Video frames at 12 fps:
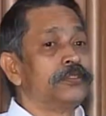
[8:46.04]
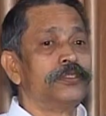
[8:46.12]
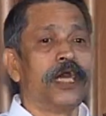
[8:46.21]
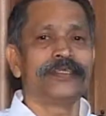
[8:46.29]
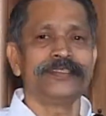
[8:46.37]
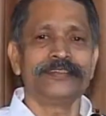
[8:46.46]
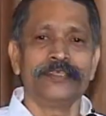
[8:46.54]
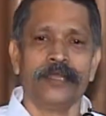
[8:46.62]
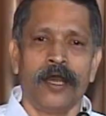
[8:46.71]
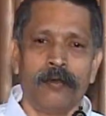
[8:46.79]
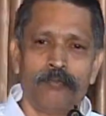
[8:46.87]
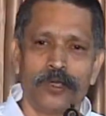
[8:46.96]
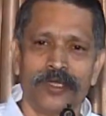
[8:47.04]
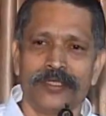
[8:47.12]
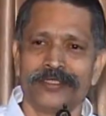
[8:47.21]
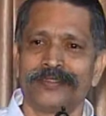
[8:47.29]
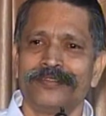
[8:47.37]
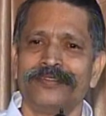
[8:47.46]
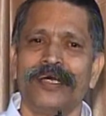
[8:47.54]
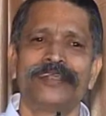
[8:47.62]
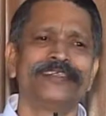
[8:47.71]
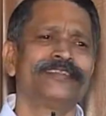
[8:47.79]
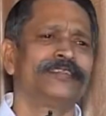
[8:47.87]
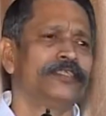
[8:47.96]
That is the humbleness.
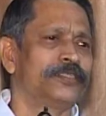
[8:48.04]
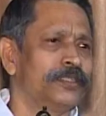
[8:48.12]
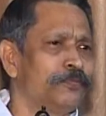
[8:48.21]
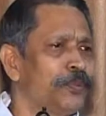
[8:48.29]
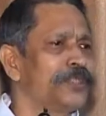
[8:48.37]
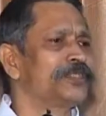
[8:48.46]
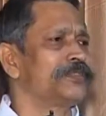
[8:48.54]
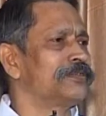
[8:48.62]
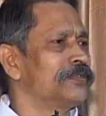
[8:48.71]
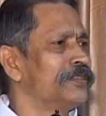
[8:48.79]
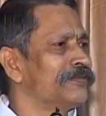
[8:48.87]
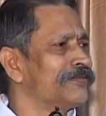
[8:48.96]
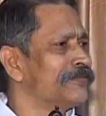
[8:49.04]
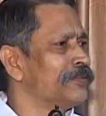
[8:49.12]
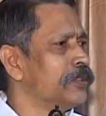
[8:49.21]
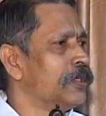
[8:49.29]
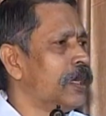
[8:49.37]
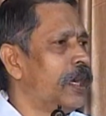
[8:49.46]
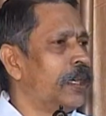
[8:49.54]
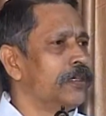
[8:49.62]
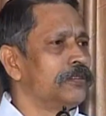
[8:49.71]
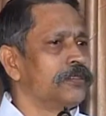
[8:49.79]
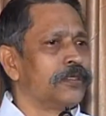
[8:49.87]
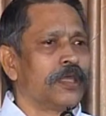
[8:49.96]
That is the simplest thing.
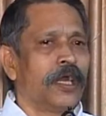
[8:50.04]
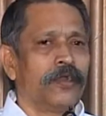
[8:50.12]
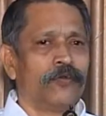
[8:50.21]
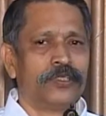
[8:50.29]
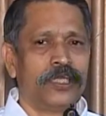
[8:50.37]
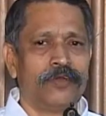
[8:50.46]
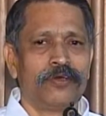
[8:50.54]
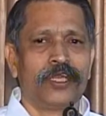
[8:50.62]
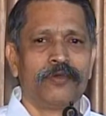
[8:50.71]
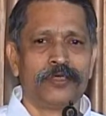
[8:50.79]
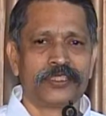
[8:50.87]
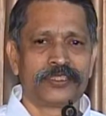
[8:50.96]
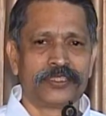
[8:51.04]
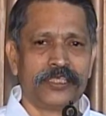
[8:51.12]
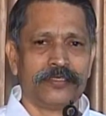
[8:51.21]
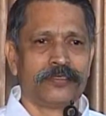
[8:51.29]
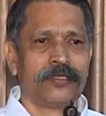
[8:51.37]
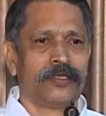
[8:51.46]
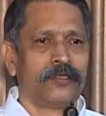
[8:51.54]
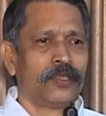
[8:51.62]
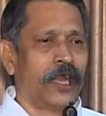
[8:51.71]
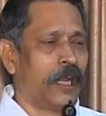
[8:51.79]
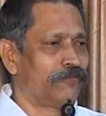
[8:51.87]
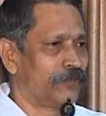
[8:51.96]
And I have never ever seen,
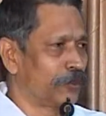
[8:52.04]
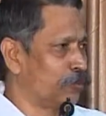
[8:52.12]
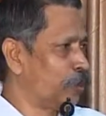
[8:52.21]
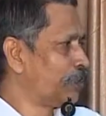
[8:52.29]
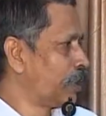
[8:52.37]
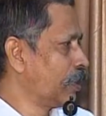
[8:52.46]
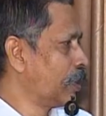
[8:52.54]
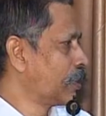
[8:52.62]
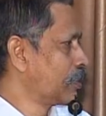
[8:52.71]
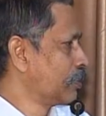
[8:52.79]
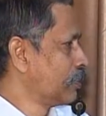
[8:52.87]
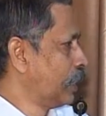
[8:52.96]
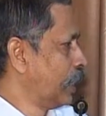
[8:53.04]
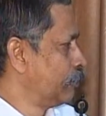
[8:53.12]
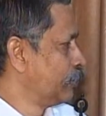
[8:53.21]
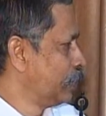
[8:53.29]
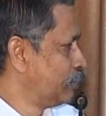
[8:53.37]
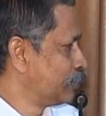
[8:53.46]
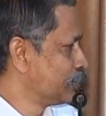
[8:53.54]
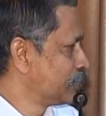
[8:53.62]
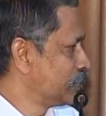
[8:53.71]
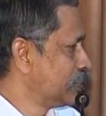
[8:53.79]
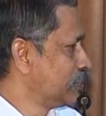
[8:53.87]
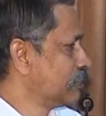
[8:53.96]
after Koppikar, I am able to
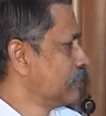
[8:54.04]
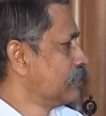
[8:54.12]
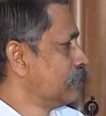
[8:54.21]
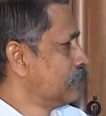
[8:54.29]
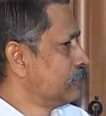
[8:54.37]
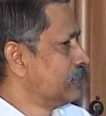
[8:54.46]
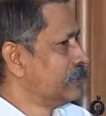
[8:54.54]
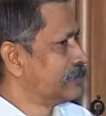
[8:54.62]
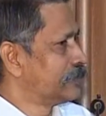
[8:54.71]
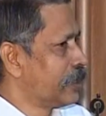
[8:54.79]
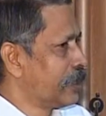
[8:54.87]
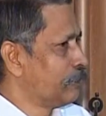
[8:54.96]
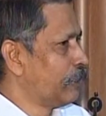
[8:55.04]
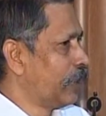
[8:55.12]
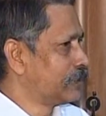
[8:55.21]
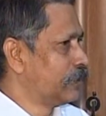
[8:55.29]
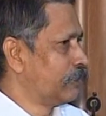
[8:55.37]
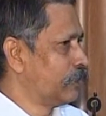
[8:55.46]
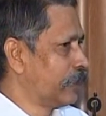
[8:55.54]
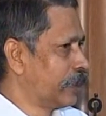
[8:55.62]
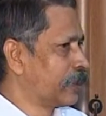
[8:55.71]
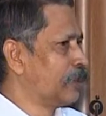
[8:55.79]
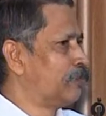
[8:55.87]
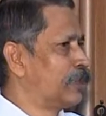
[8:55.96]
see the same as a
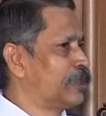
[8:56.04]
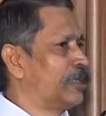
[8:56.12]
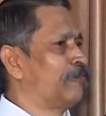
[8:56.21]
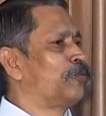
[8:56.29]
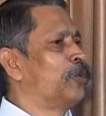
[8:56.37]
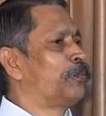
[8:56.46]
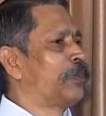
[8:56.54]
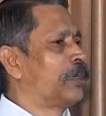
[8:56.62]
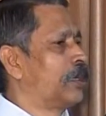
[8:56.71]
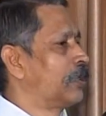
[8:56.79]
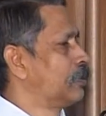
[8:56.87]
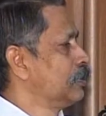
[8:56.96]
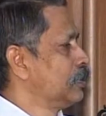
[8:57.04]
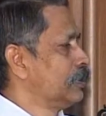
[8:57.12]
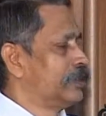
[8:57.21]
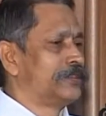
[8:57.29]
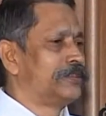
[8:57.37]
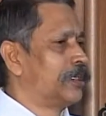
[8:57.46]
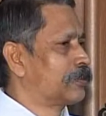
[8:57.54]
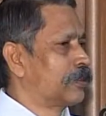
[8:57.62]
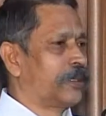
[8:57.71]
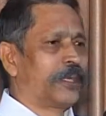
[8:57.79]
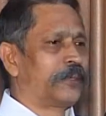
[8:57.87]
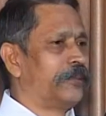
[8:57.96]
younger brother of Koppikar, it is
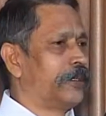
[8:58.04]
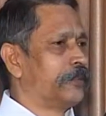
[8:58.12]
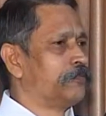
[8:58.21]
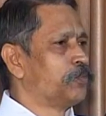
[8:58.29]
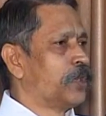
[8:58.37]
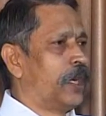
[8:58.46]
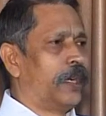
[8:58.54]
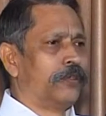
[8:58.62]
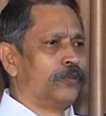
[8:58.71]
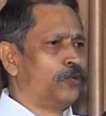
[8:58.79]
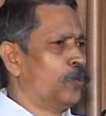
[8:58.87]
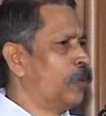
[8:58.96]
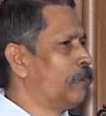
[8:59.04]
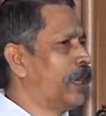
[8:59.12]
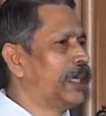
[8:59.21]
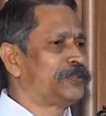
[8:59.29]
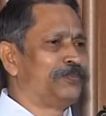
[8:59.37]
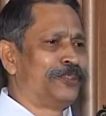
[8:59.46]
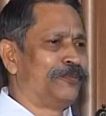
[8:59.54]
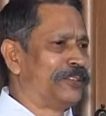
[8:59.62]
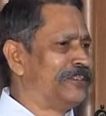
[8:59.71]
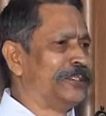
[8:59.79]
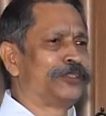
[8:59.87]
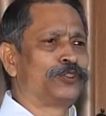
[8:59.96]
Dr. Hegde. And no match between
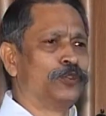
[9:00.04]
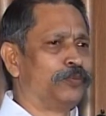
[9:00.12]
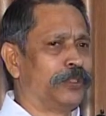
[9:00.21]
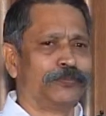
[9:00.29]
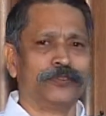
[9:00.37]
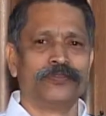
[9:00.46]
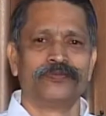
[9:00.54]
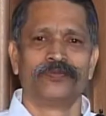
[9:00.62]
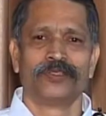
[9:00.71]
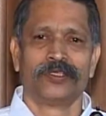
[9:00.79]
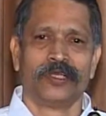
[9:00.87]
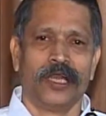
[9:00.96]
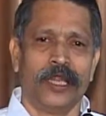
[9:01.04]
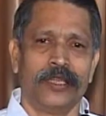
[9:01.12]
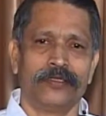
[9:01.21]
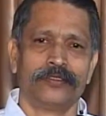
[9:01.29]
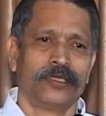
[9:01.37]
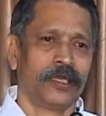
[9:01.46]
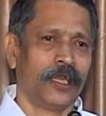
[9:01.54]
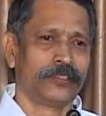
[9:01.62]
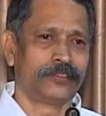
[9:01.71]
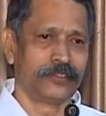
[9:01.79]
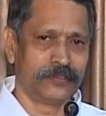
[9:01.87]
these two people. And I